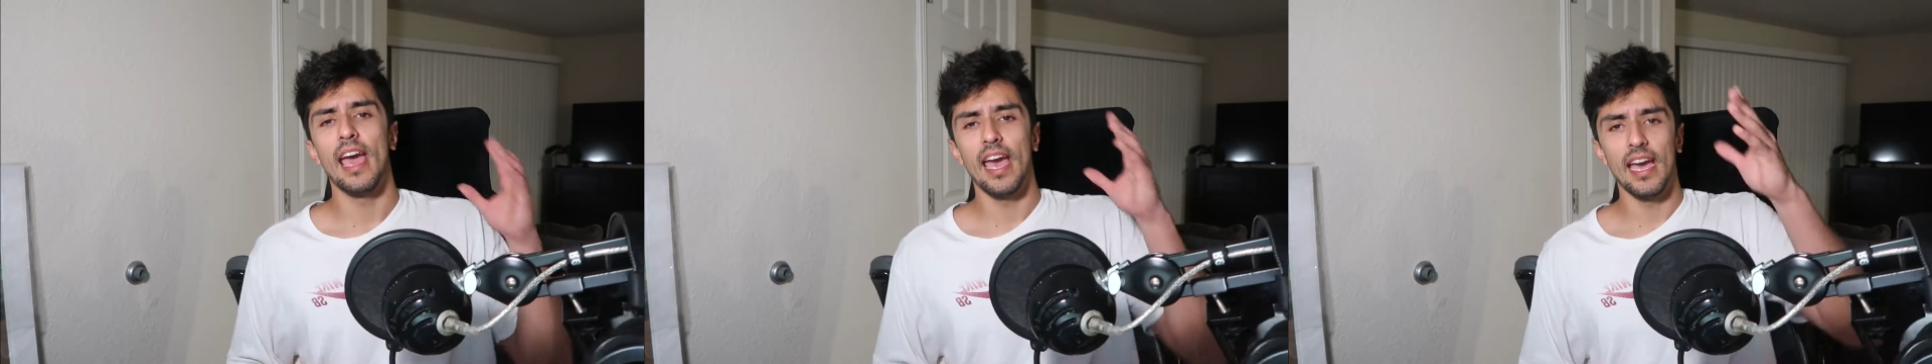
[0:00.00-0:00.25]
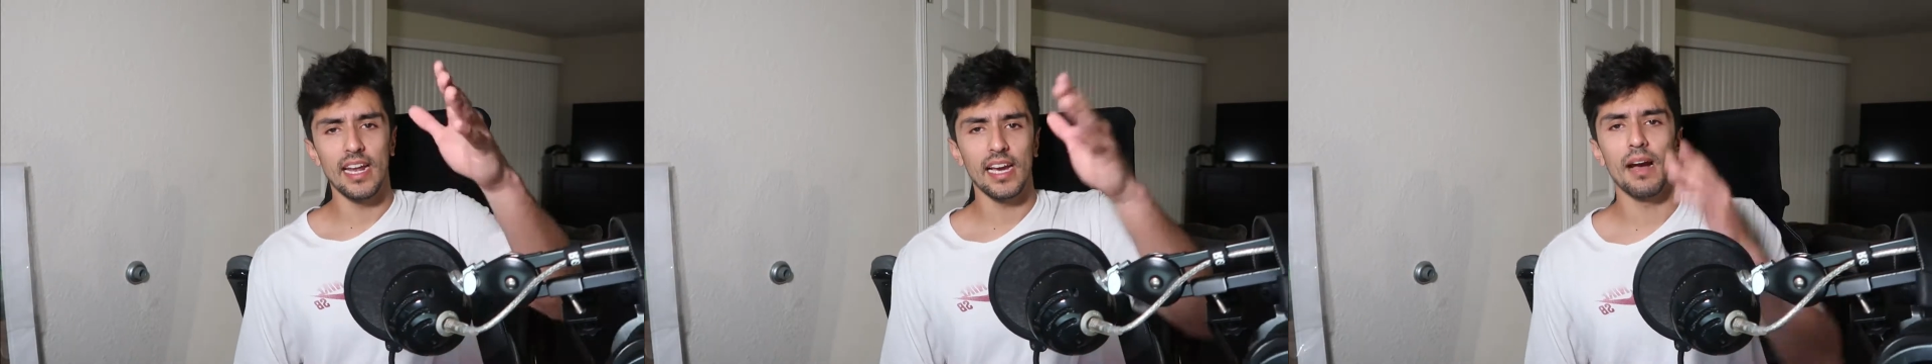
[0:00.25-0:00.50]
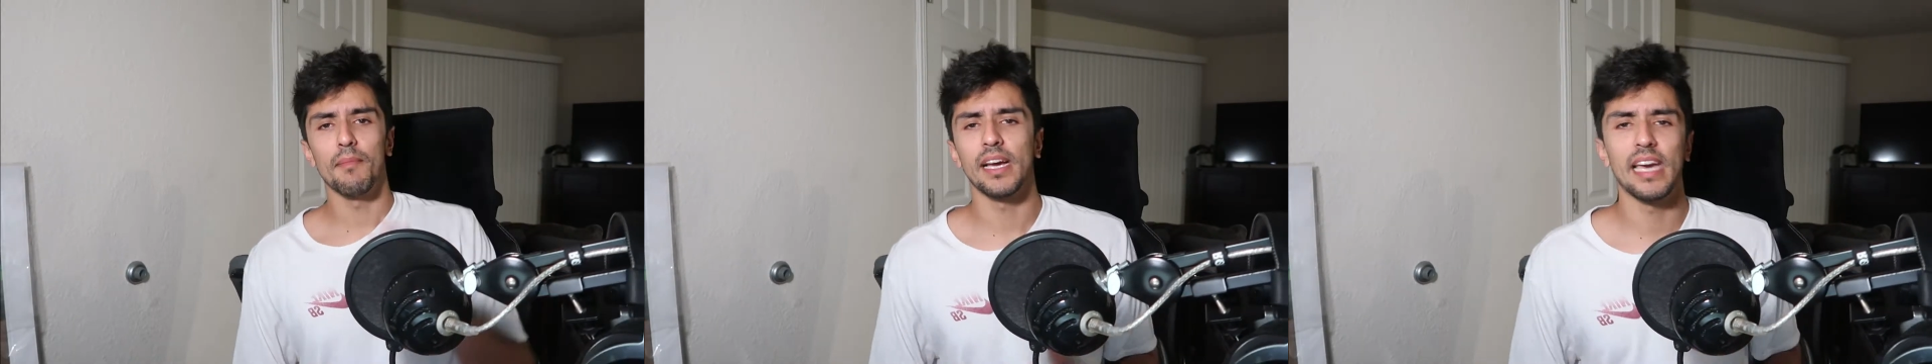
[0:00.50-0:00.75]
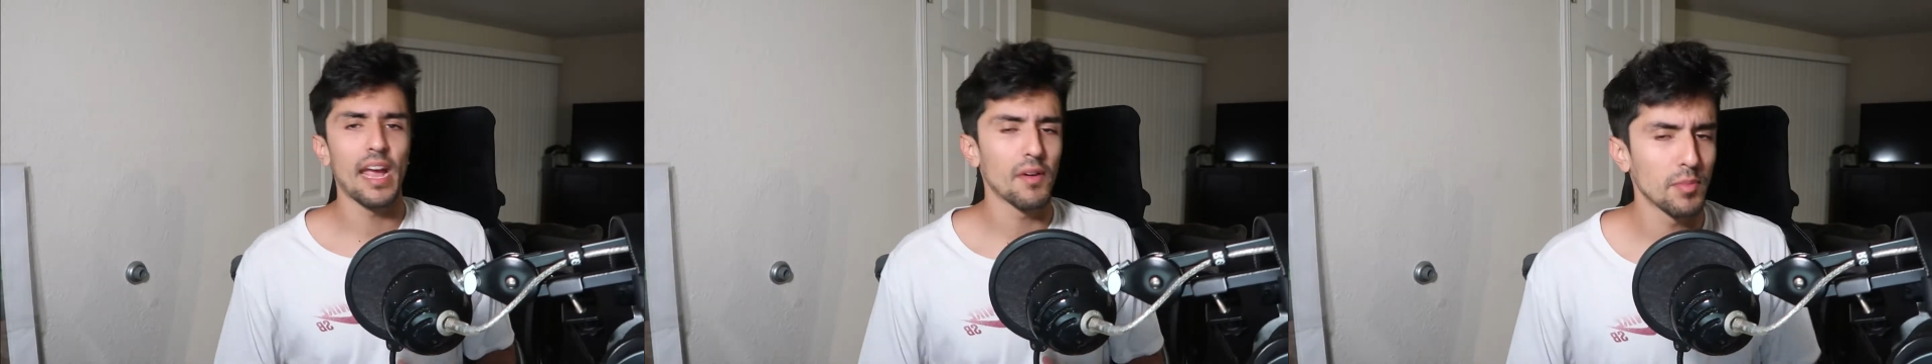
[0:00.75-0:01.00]
And I got my
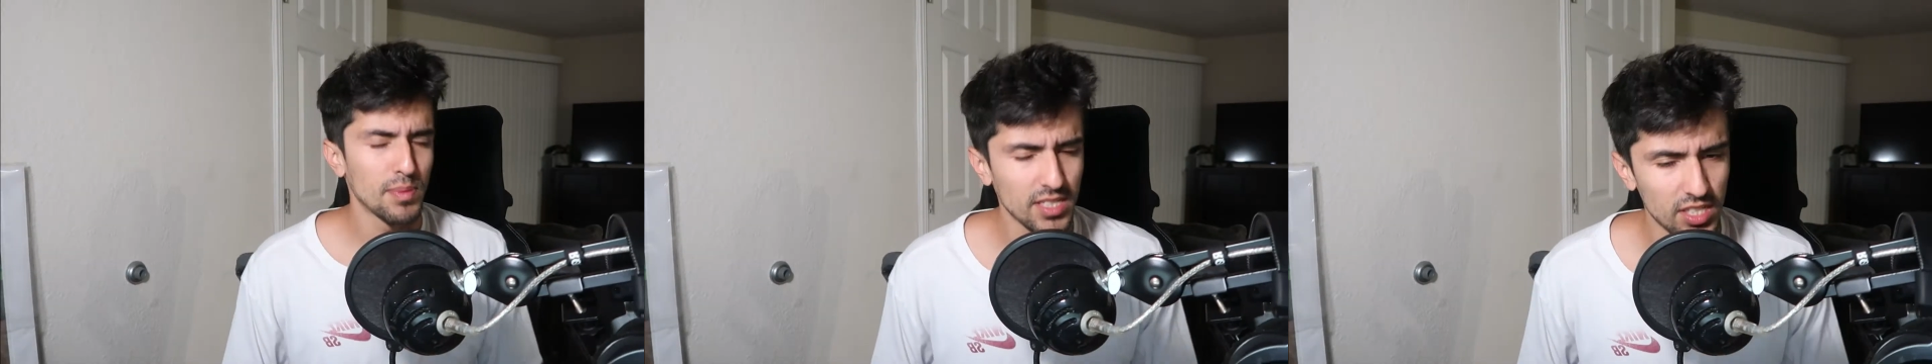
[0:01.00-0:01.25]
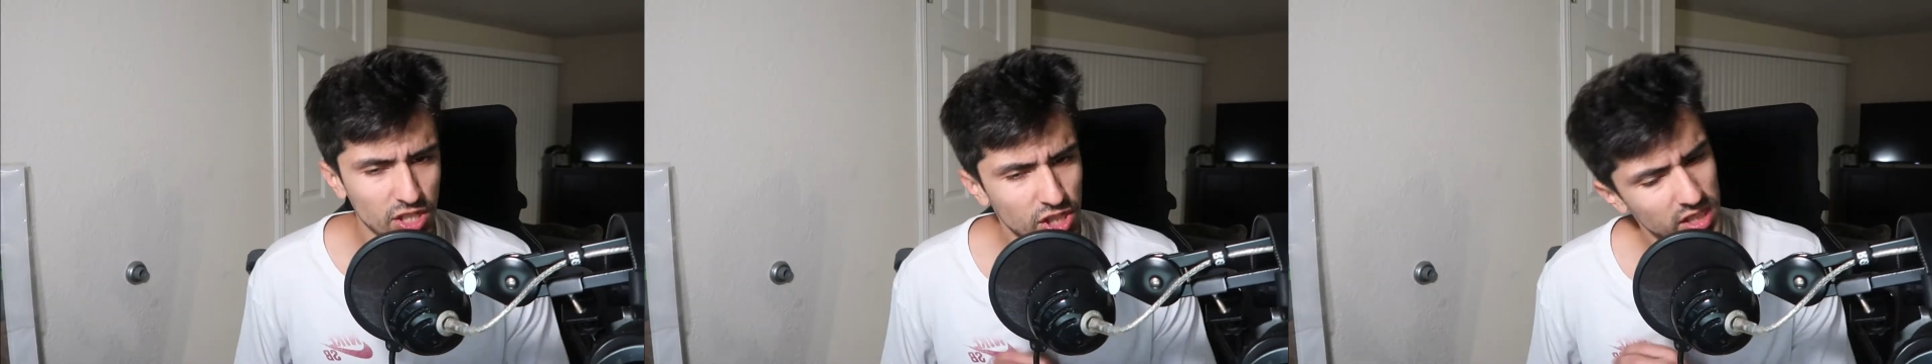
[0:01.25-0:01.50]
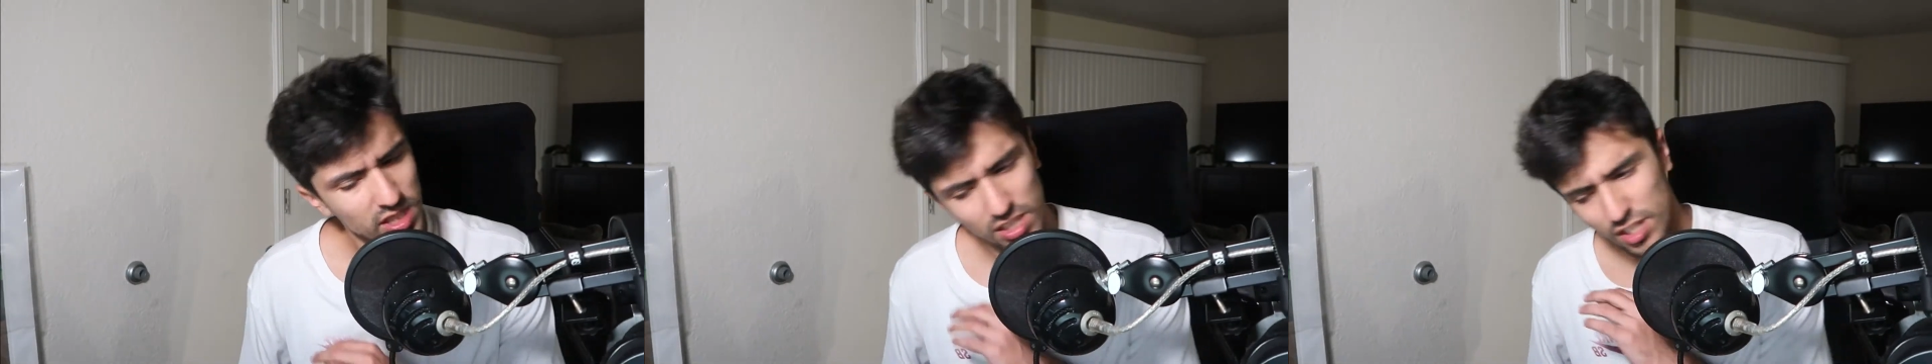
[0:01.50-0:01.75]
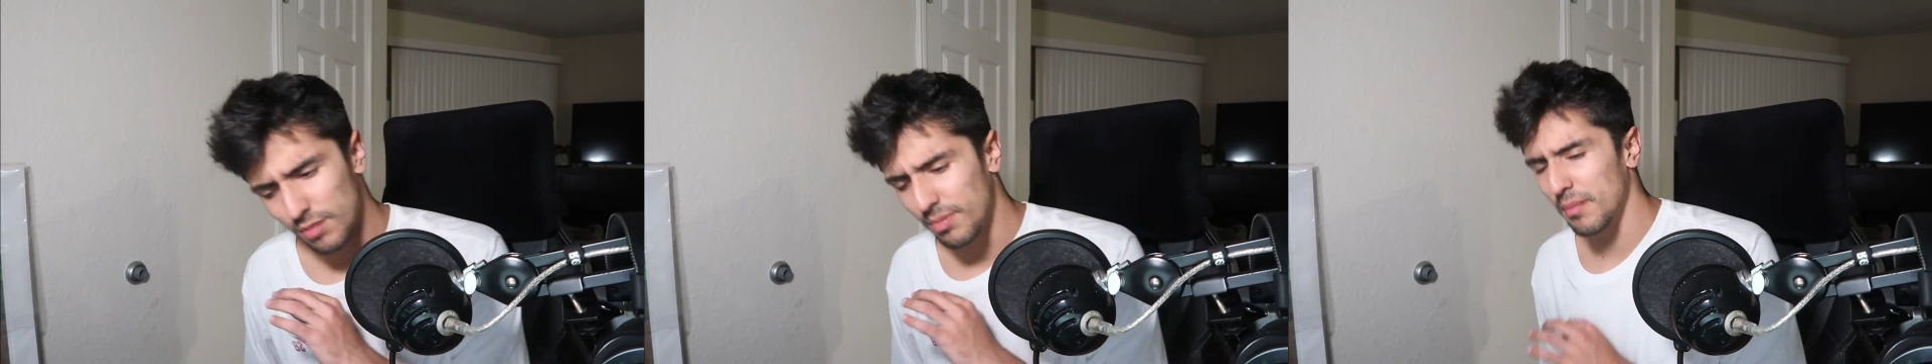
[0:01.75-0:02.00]
camera position just a
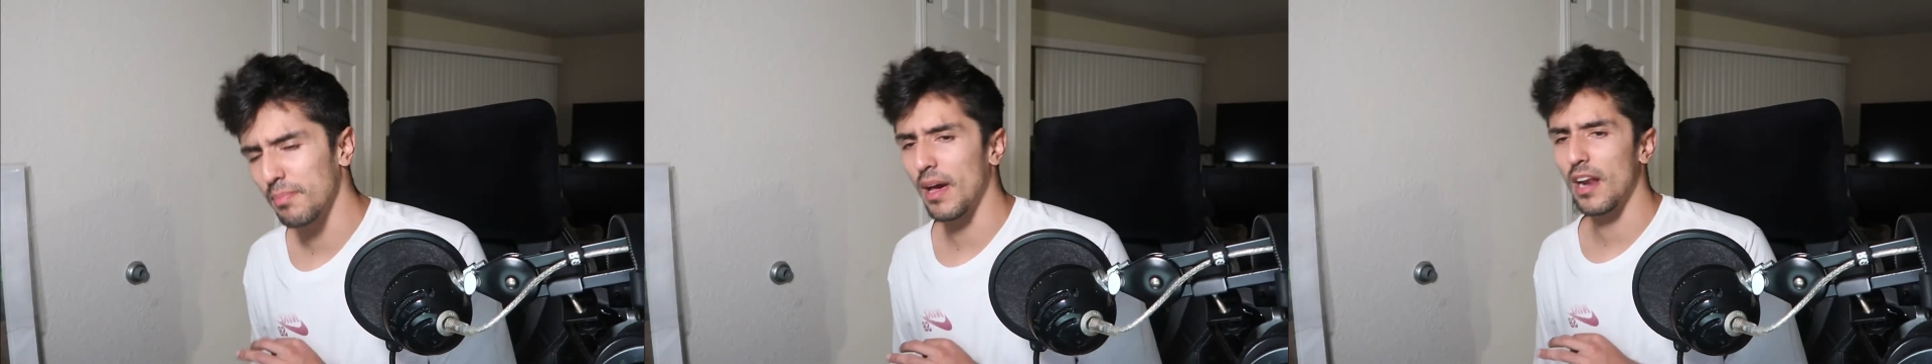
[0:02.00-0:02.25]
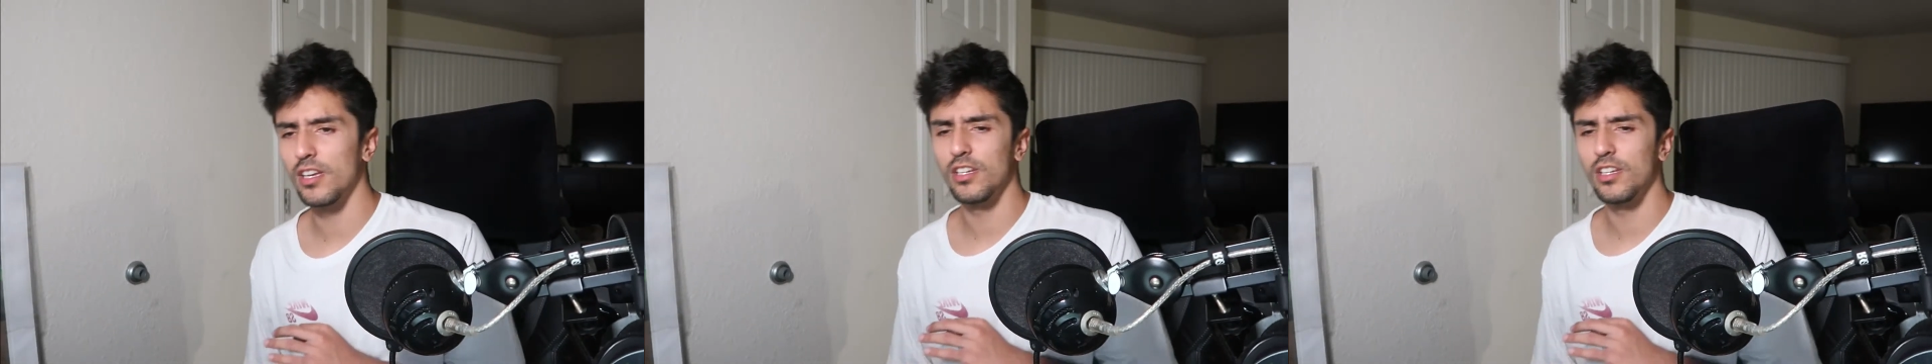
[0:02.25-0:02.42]
little bit better,